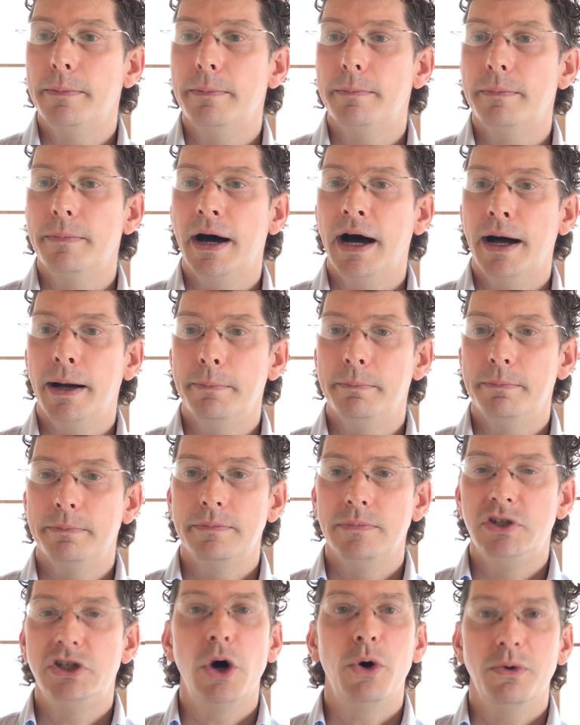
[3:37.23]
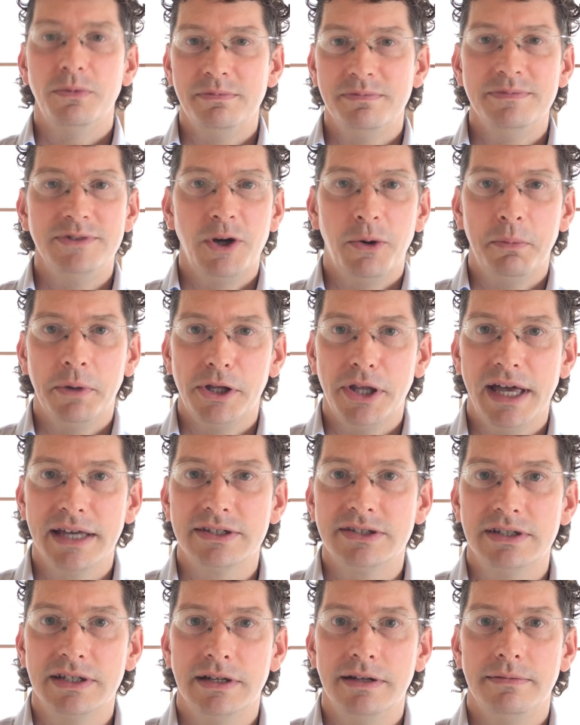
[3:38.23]
Um, don't don't
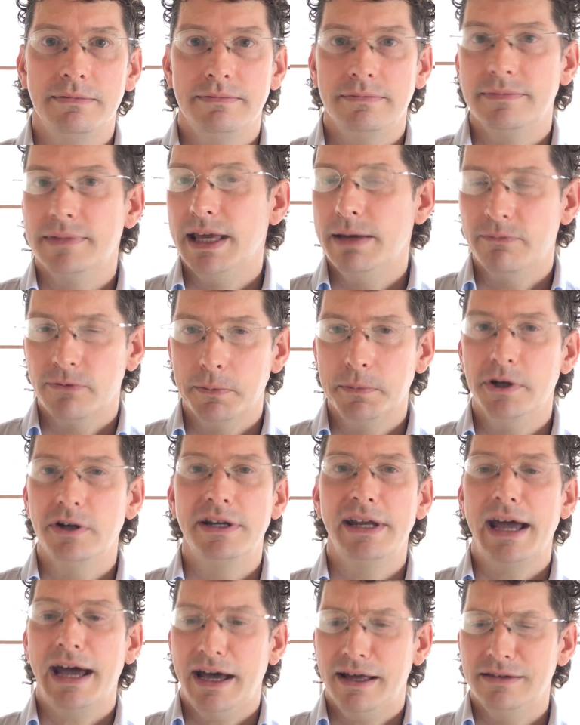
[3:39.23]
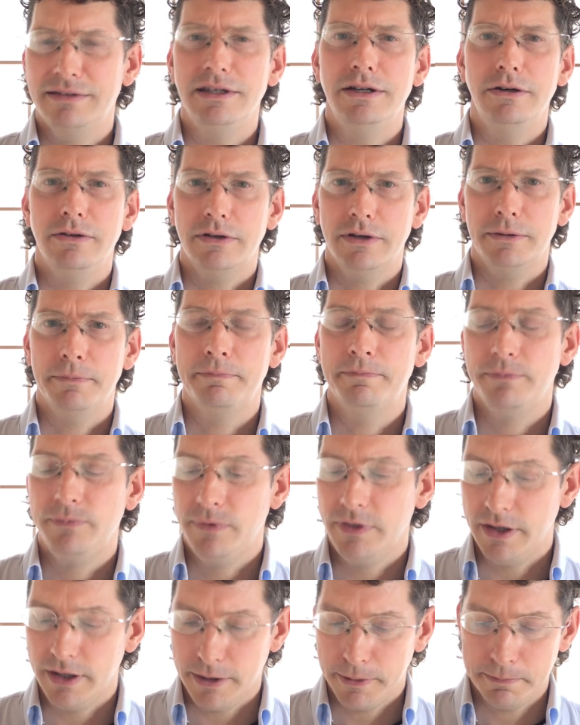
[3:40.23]
molest it. It came from your dad, you know, the,
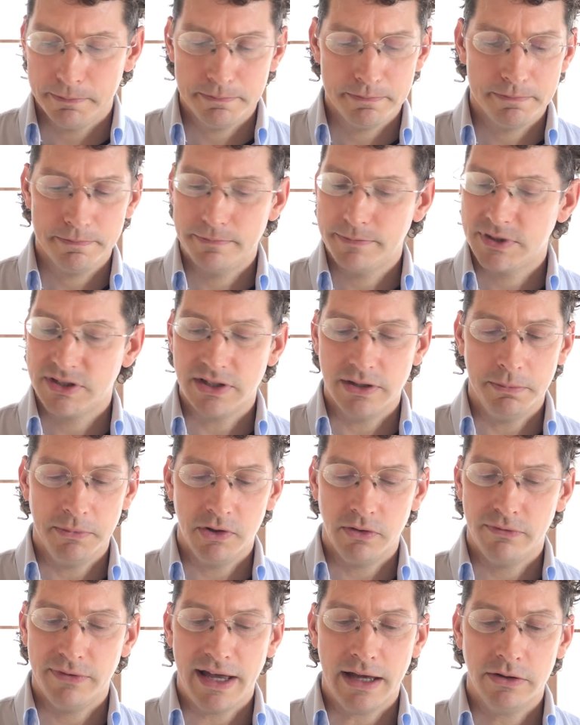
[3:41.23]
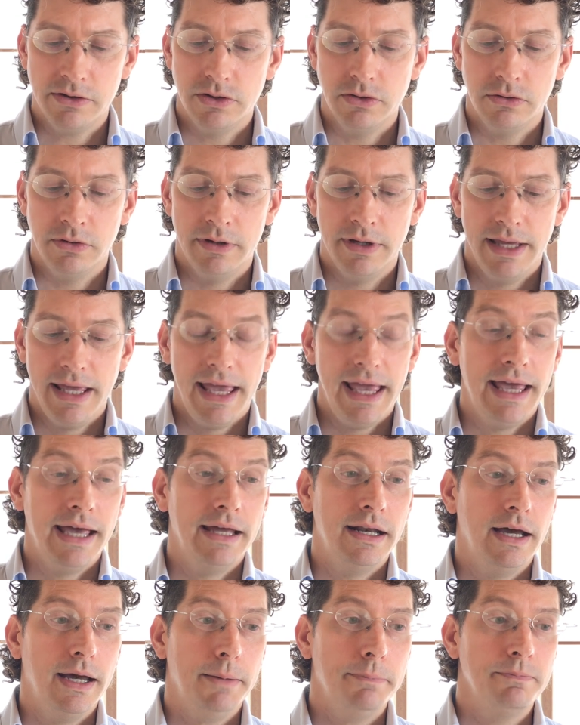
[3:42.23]
the sentimental value.
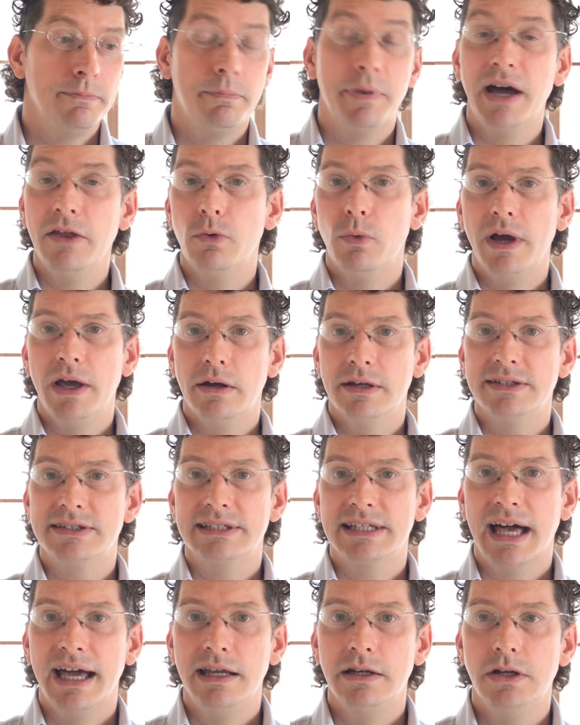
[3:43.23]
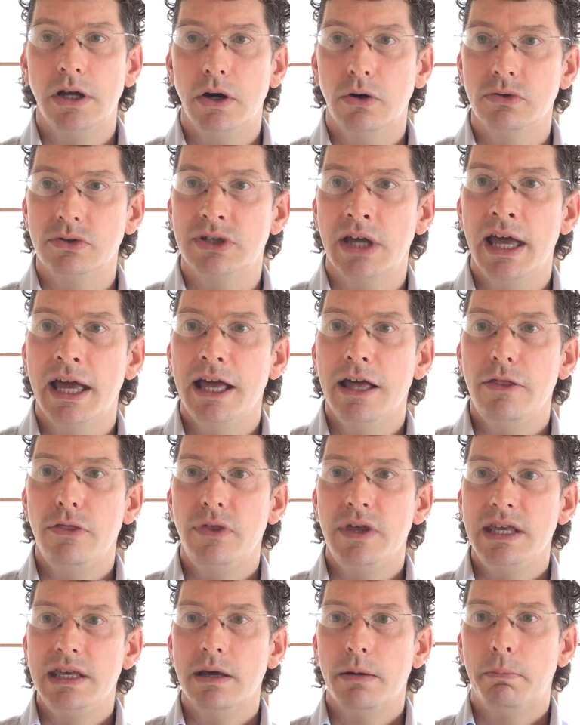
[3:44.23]
And um, by the way, on a side note,
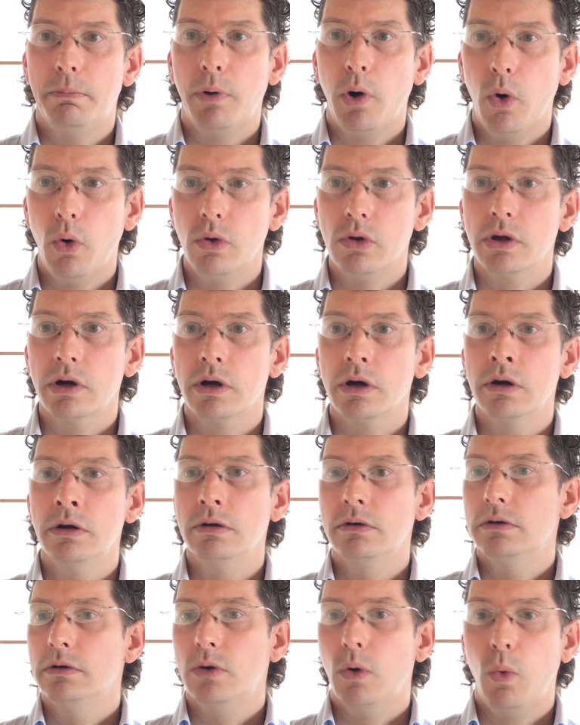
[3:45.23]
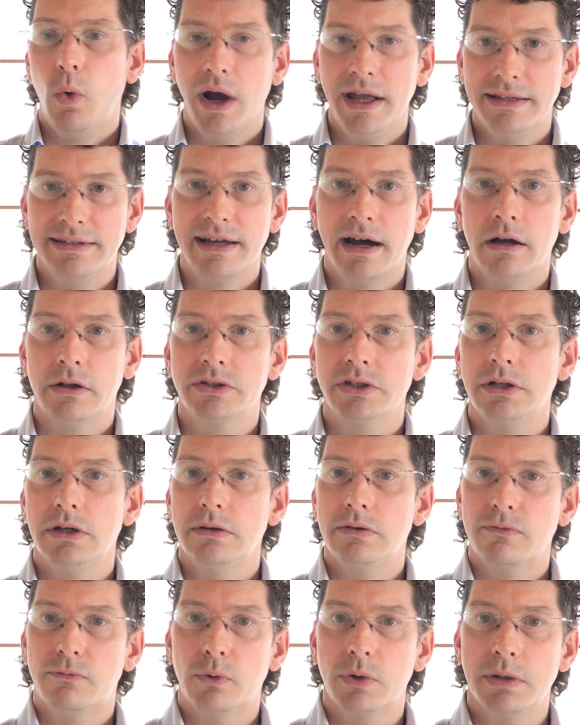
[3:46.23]
the polar white dialed
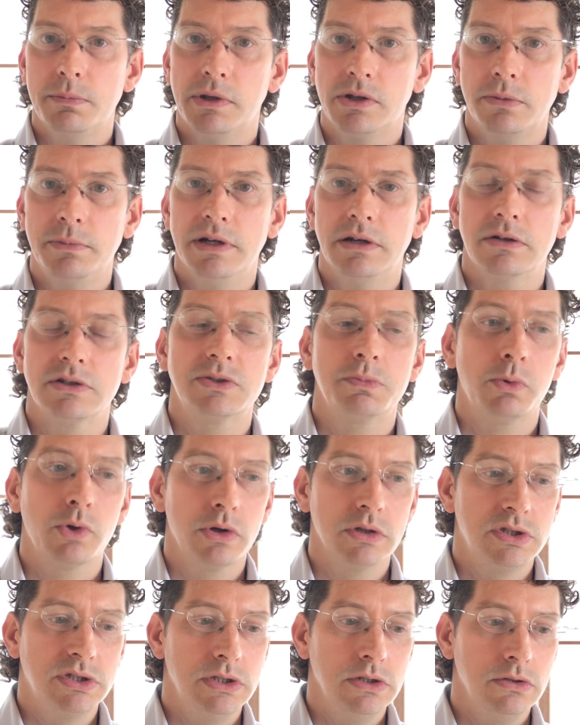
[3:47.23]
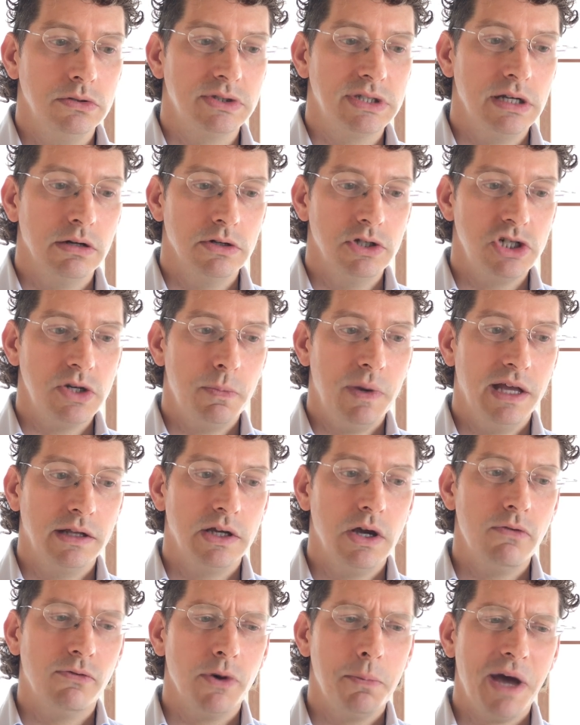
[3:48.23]
forty millimeter Explorer twos here in Japan
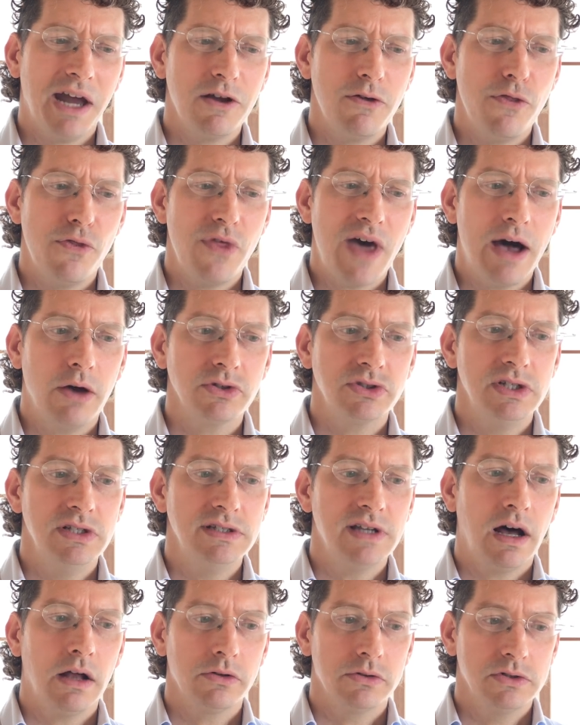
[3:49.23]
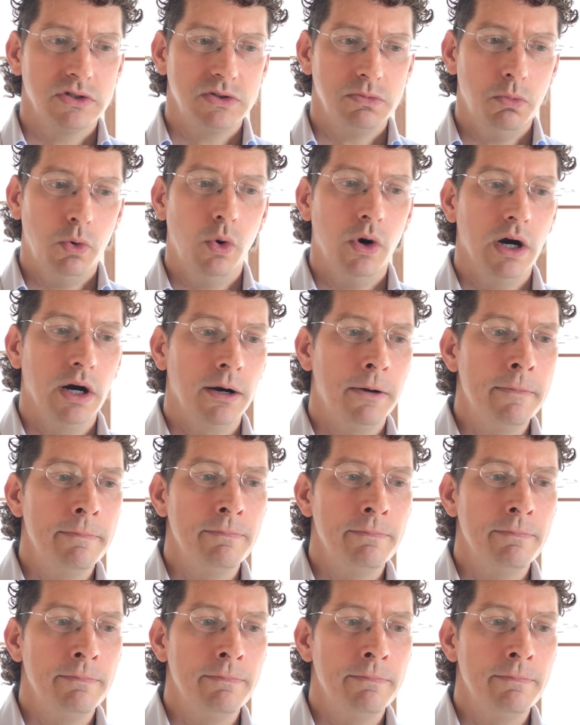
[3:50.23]
go for about a thousand dollars more.